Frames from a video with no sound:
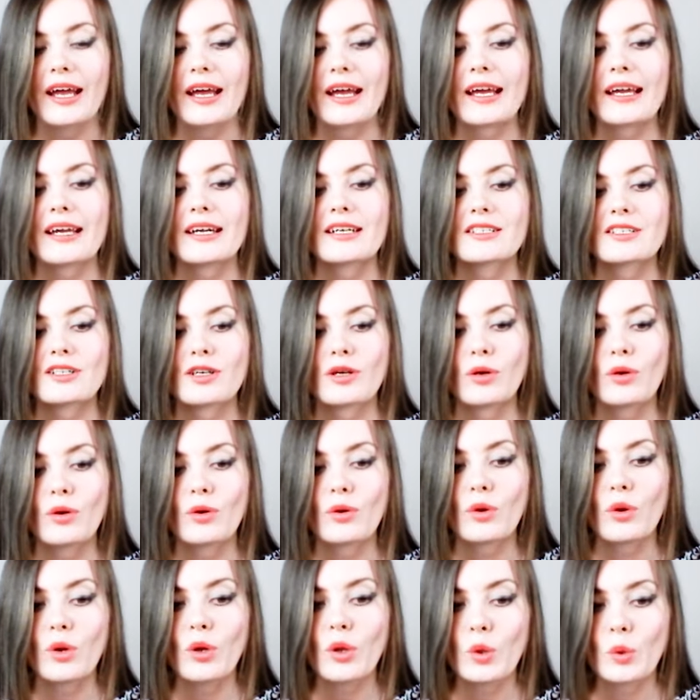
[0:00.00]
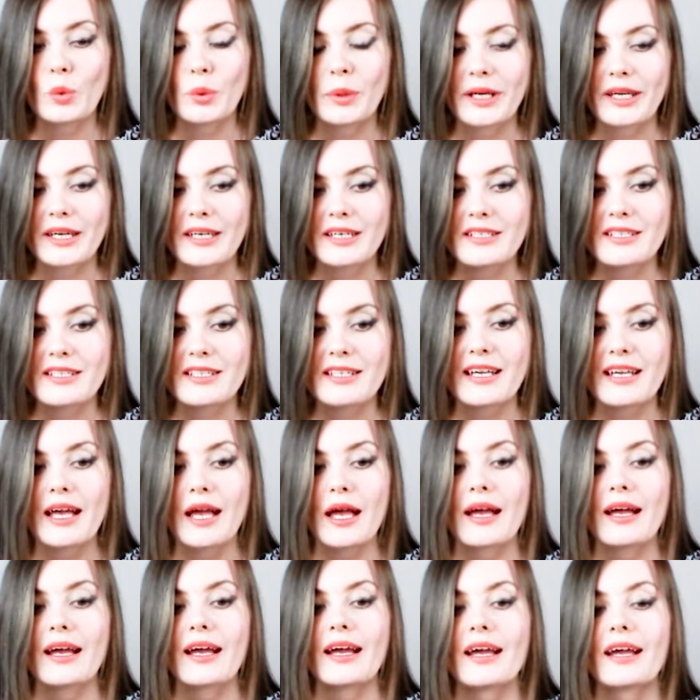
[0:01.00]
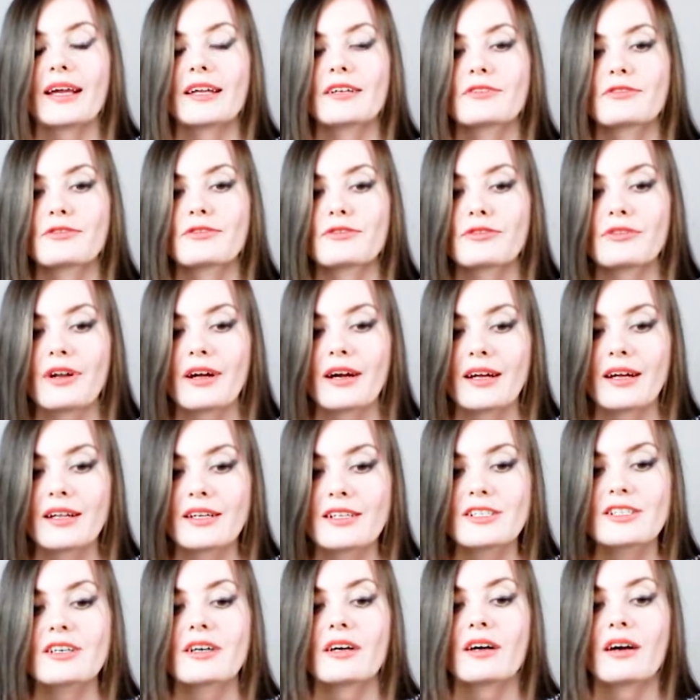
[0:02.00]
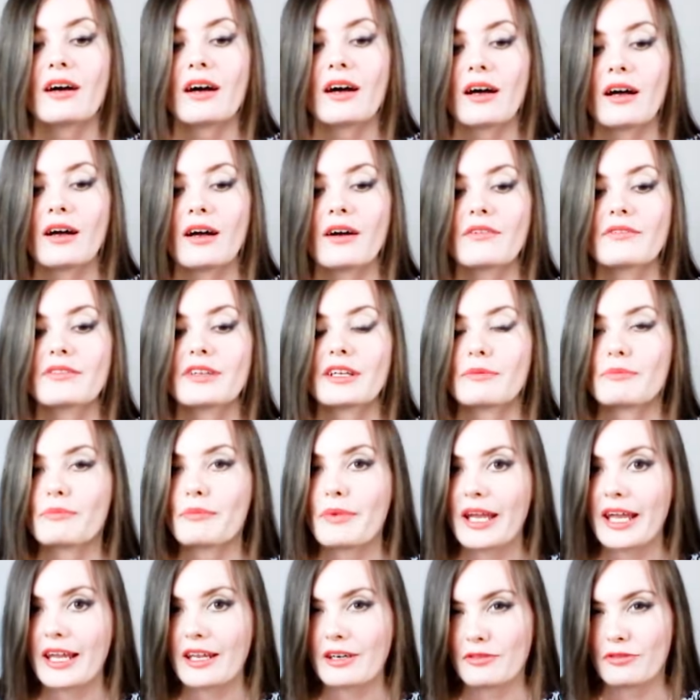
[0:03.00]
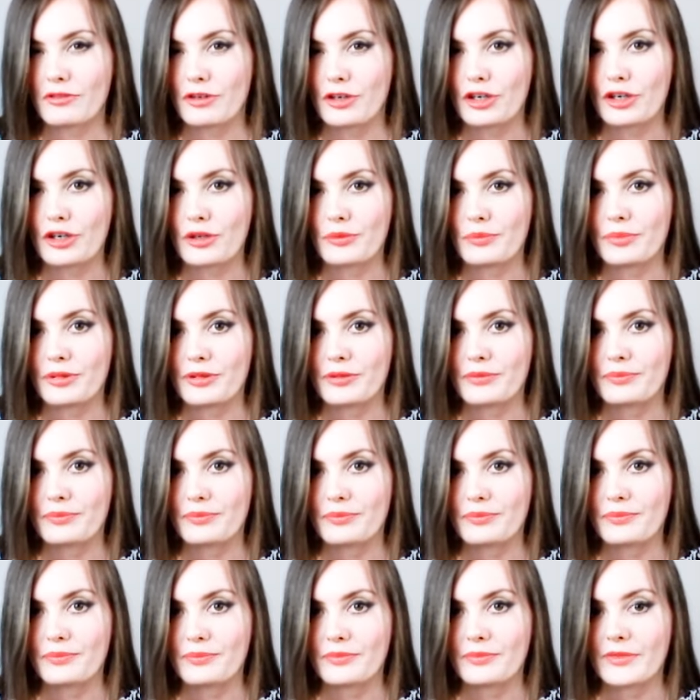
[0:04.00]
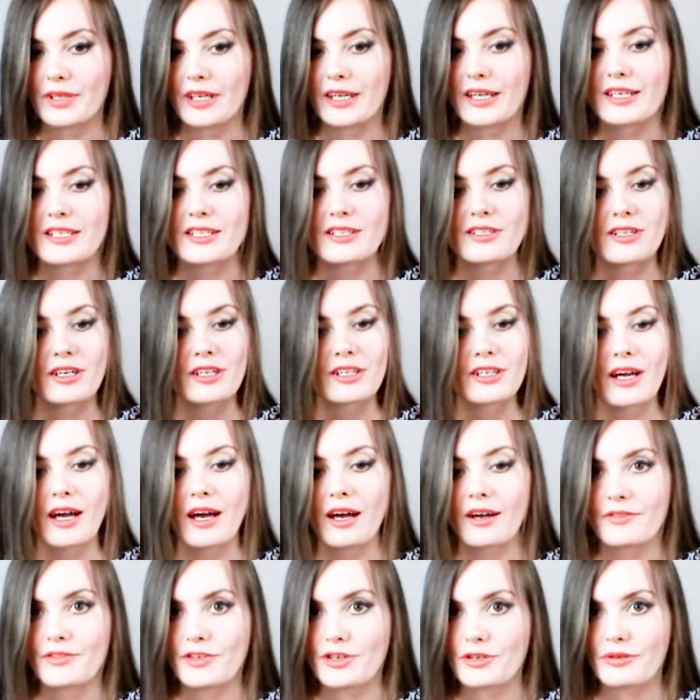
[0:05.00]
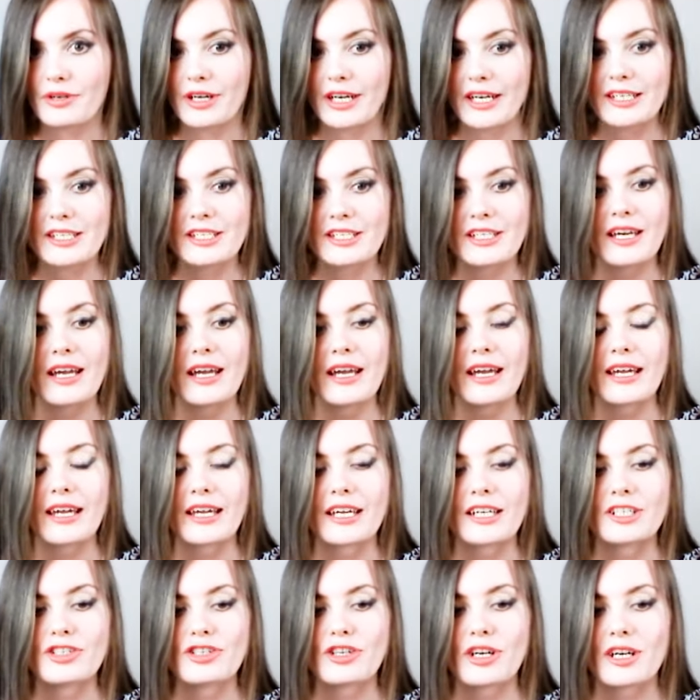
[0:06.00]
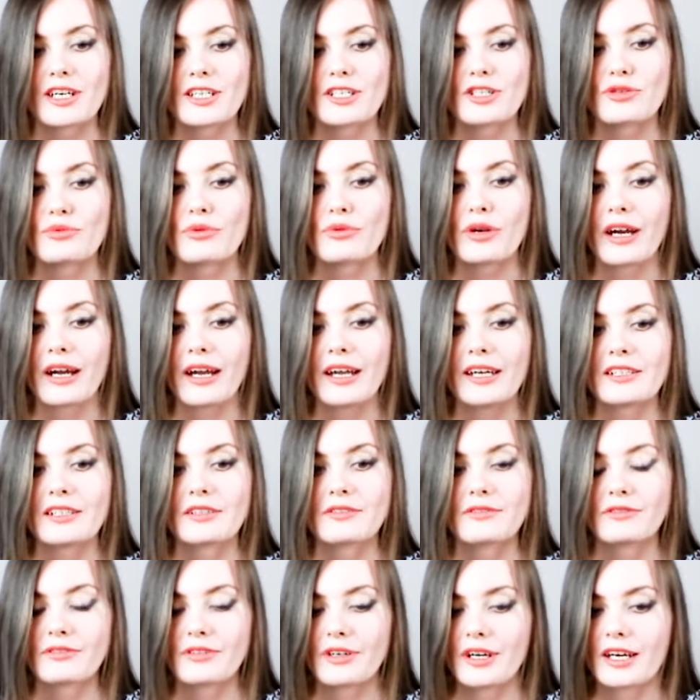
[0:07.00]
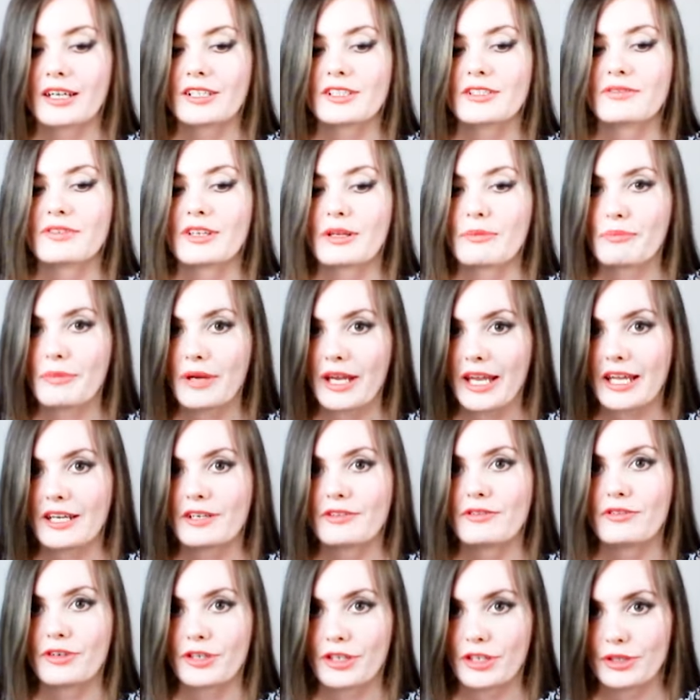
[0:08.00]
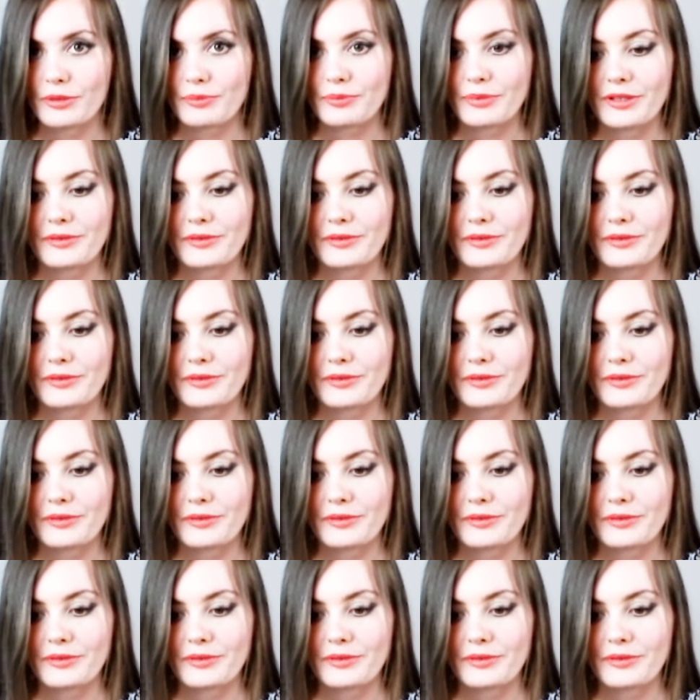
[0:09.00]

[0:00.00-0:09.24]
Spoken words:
is always in front of the main verb. It's not after it, it's just right in front of the main verb.